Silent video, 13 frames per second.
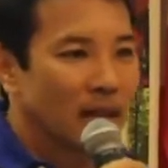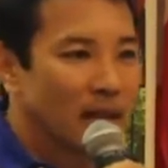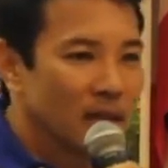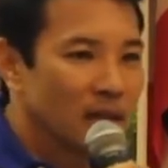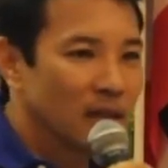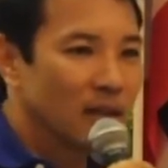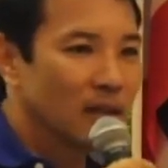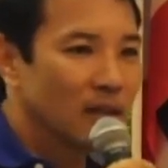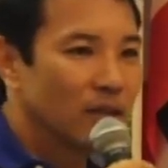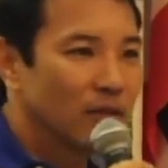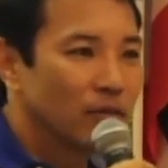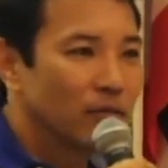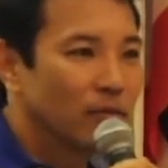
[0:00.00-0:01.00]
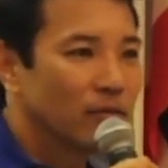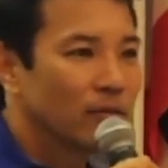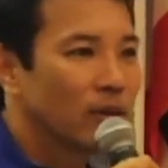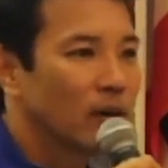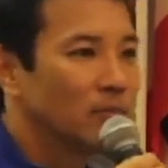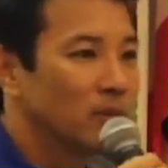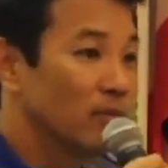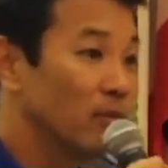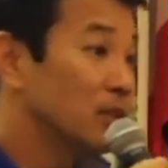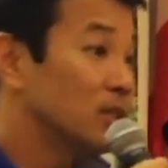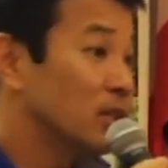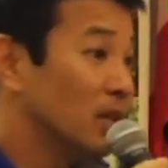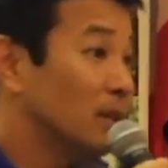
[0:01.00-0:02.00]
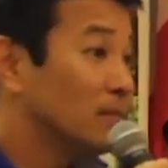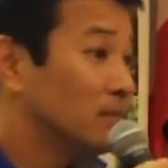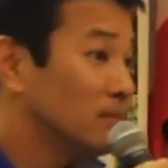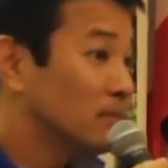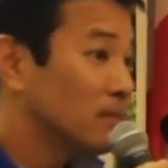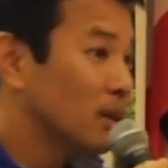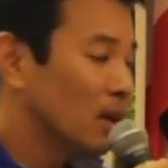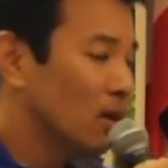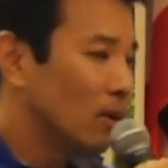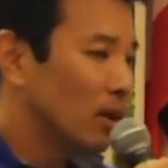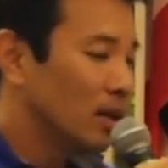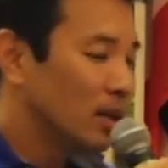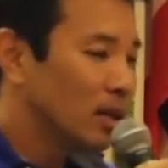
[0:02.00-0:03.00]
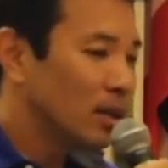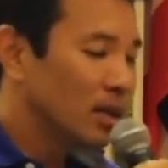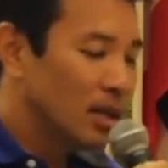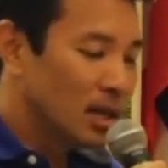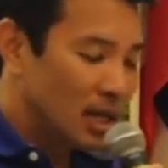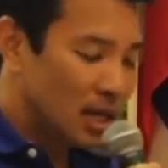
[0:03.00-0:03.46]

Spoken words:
to the idea of diversity in Hawaii.